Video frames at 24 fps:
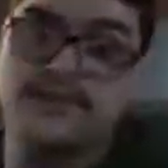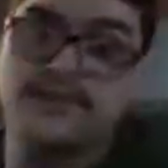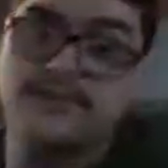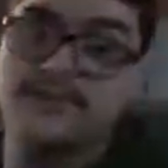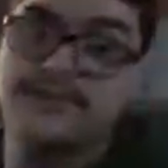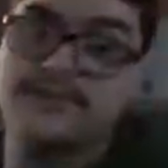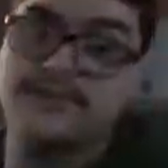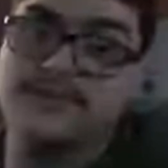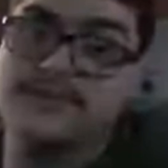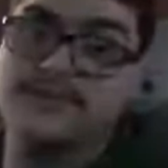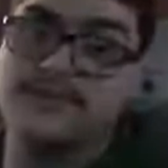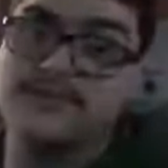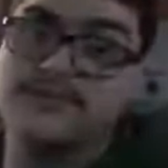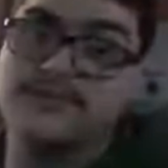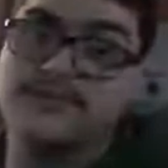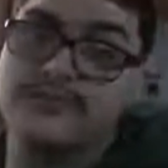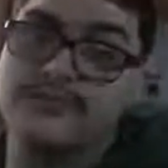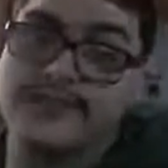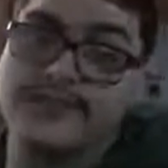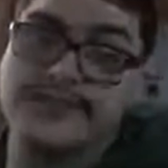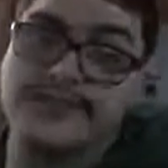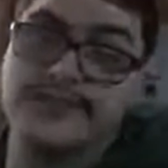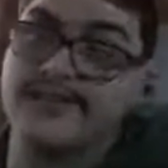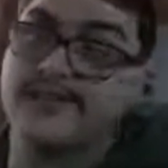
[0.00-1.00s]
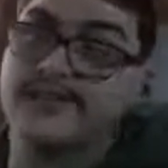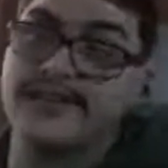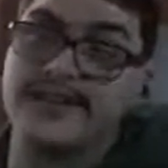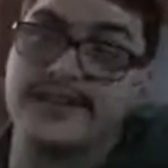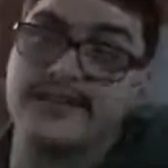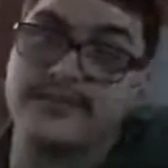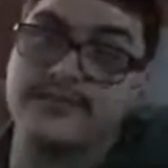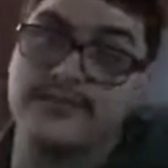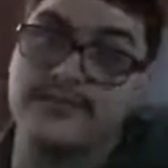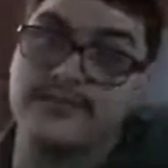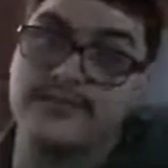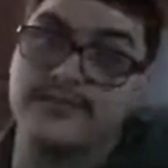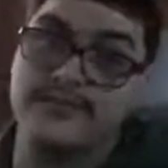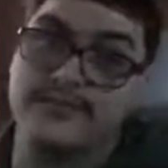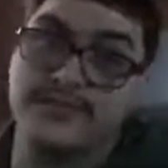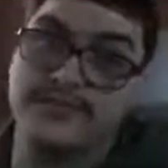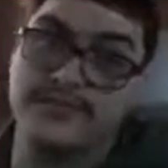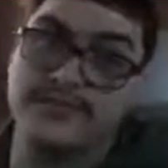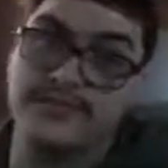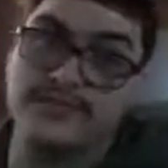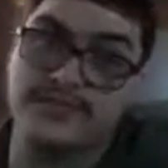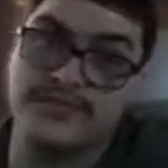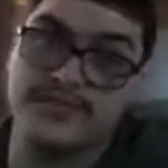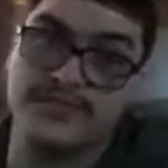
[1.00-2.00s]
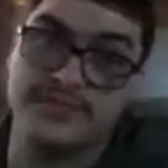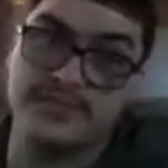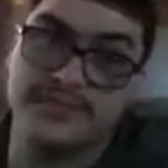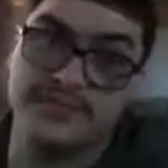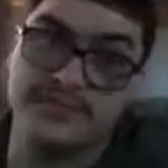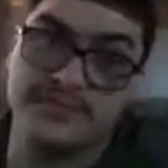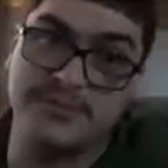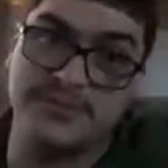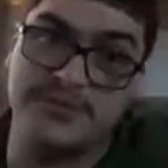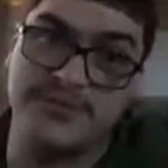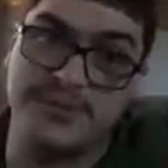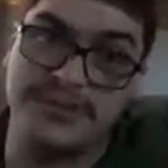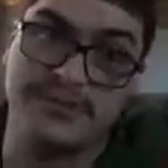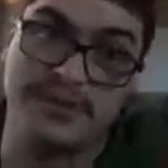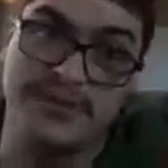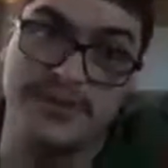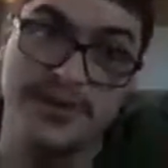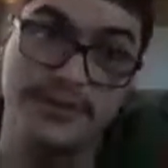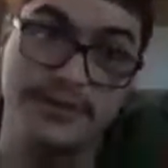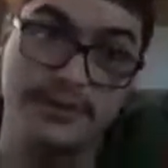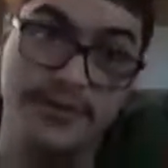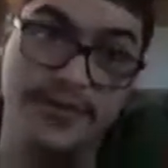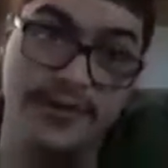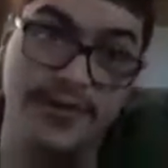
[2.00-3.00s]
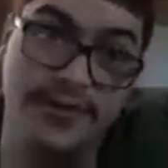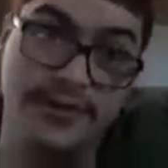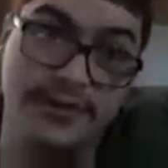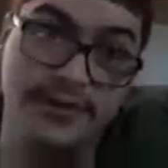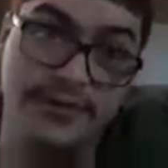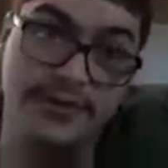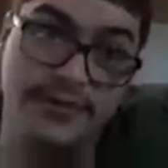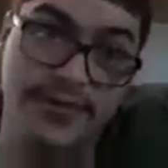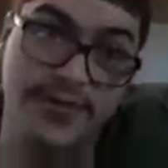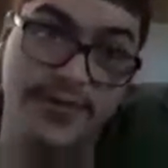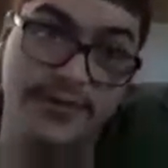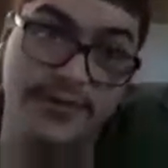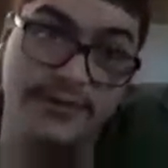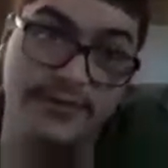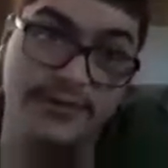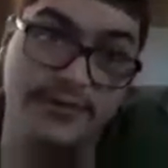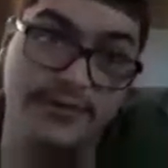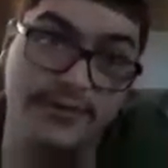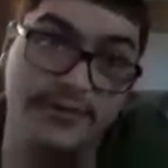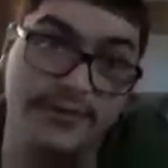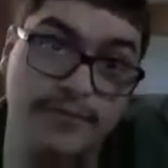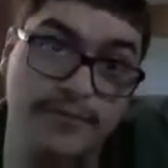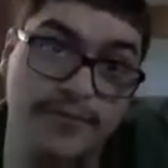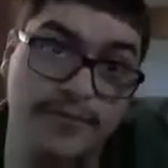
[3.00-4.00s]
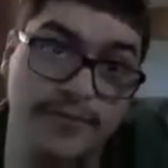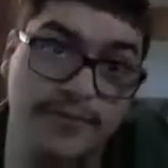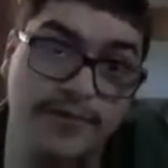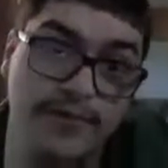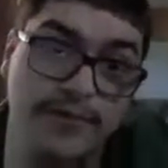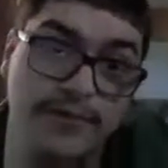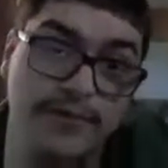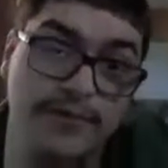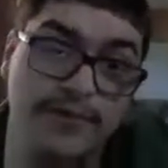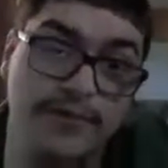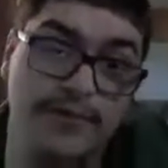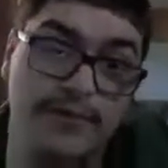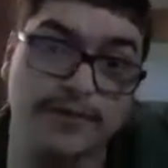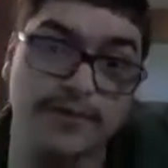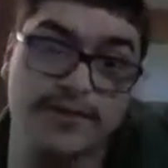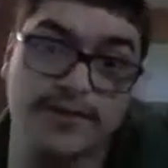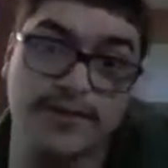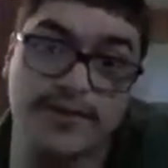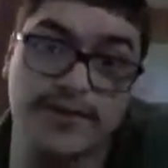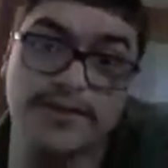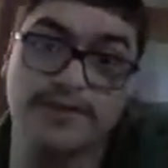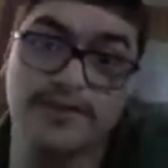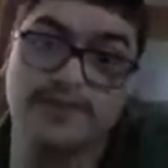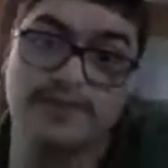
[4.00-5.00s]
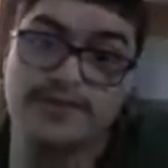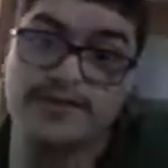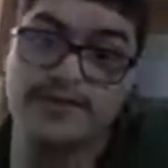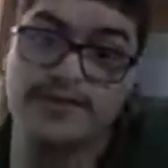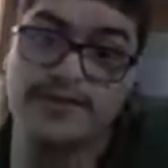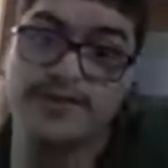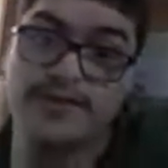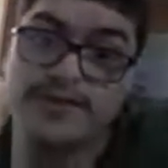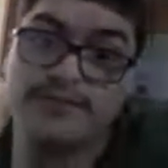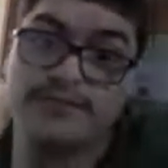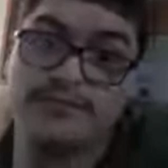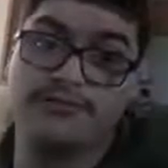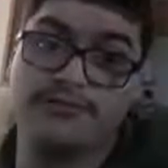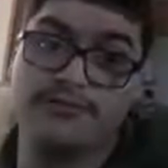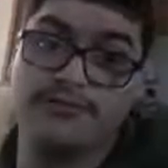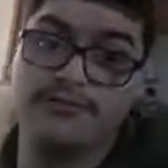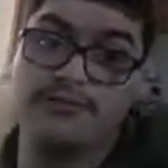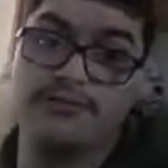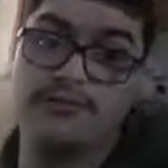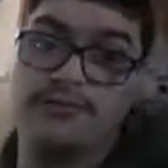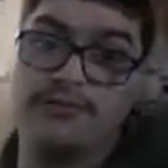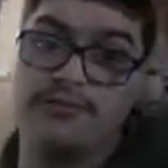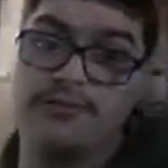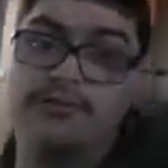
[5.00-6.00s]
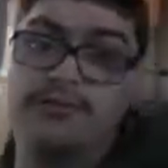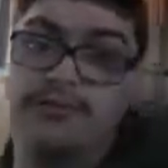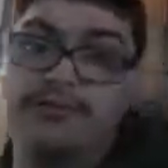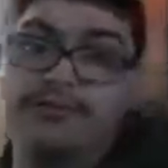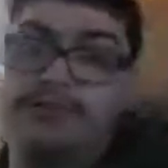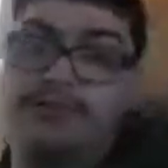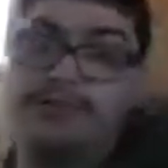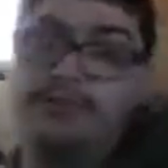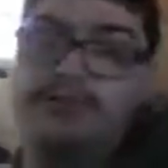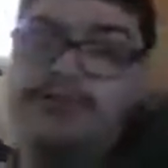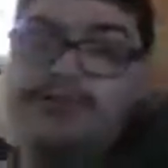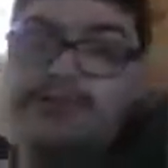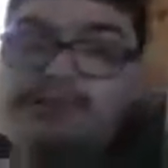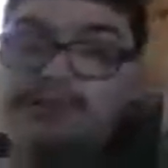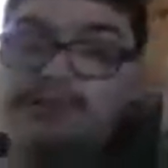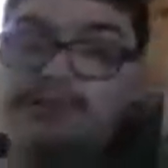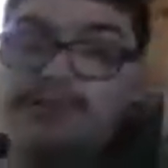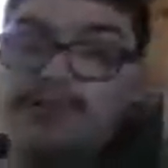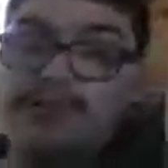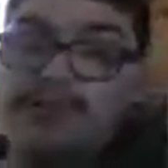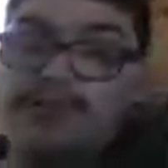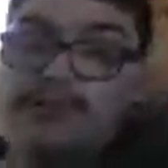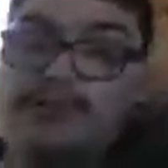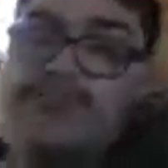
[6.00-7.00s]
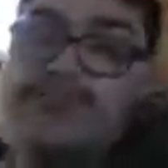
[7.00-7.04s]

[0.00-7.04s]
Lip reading: So honestly, I don't know if he was supposed to be like a vampire type of character thing I drew or what, but here's